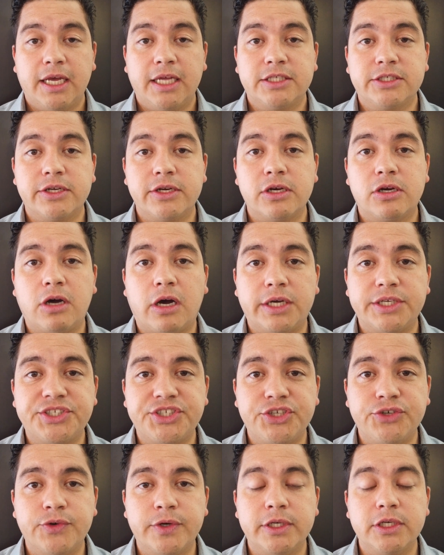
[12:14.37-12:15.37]
It's going to
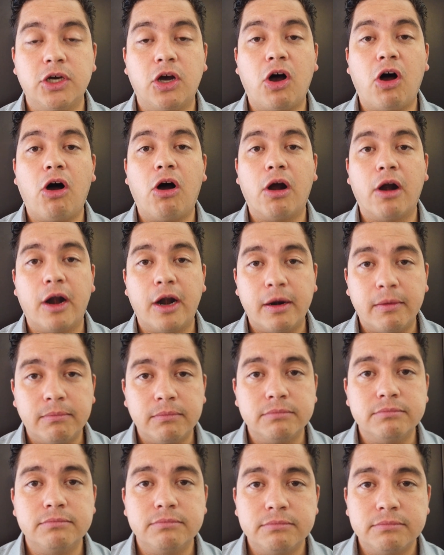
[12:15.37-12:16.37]
cost you an
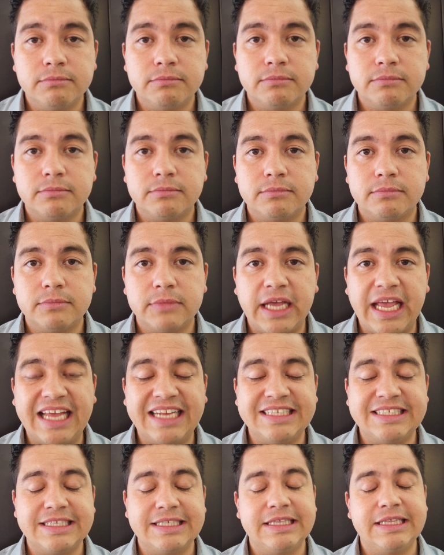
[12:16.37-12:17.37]
arm
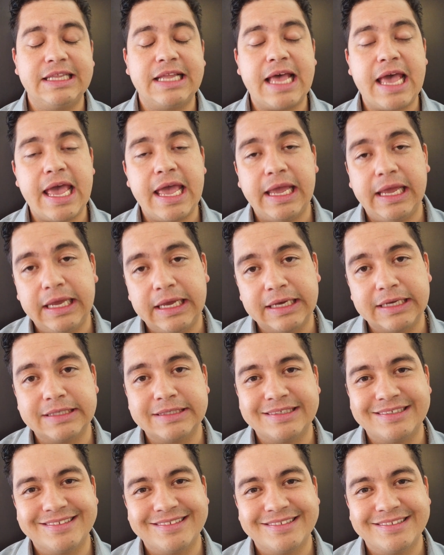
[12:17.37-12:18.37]
and a leg.
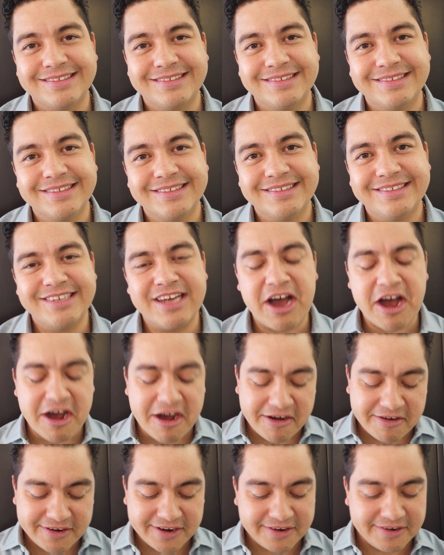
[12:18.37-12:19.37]
No,
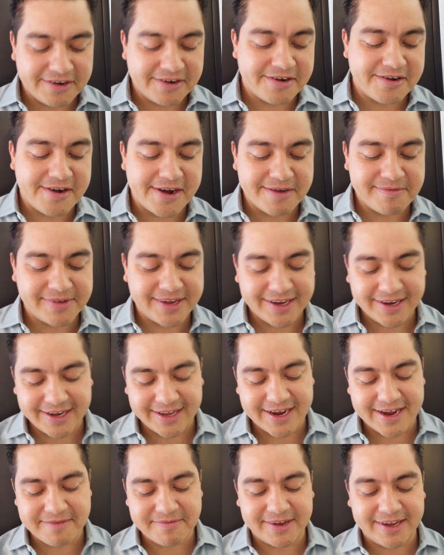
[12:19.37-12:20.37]
I'm
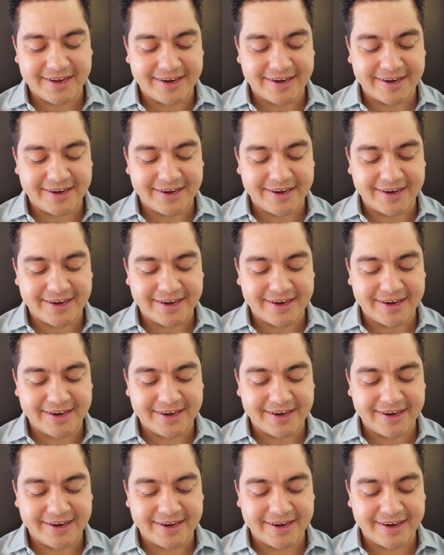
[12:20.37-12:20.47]
kidding.